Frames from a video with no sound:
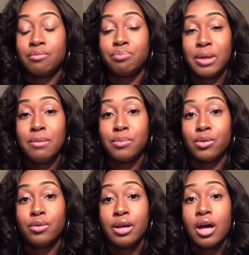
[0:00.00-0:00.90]

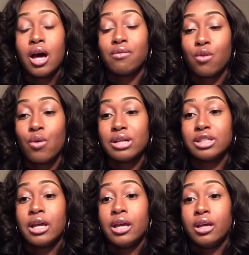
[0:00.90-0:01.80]
people, of course,
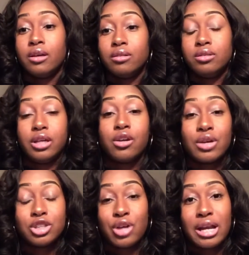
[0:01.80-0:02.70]
they're going
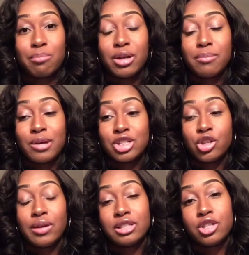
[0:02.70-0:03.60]
to try to peer pressure
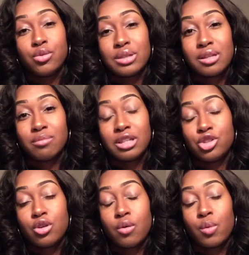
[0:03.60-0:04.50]
you into doing something that
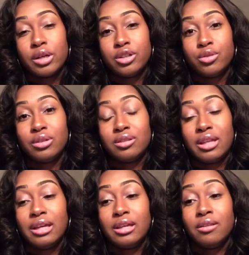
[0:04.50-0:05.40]
you don't want to do. The
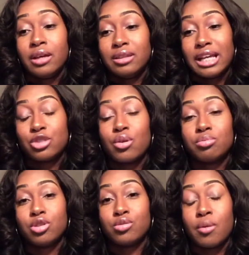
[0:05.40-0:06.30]
thing that
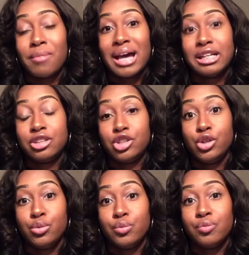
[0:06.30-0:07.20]
scripture is reminding
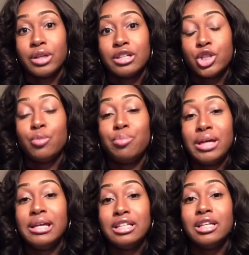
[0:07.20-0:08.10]
you to
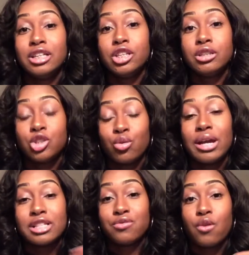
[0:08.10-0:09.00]
be
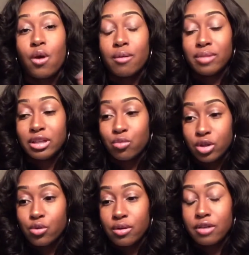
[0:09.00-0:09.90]
transformed in the
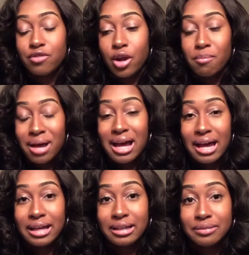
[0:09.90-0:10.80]
renewal of your
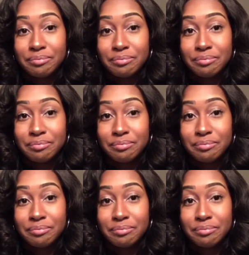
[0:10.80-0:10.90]
mind,